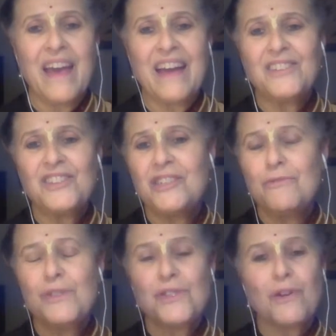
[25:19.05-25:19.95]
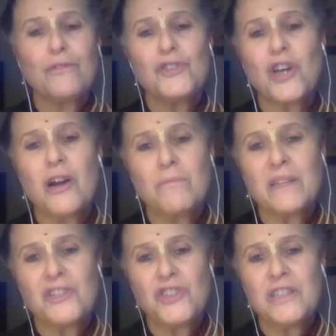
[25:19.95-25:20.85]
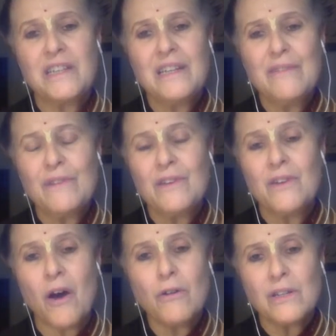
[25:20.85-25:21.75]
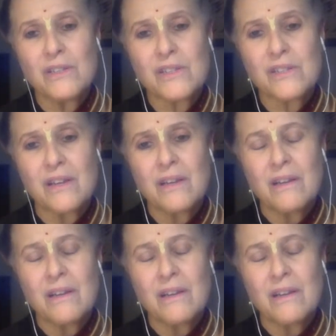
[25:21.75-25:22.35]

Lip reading: And she was so charmed that she didn't even notice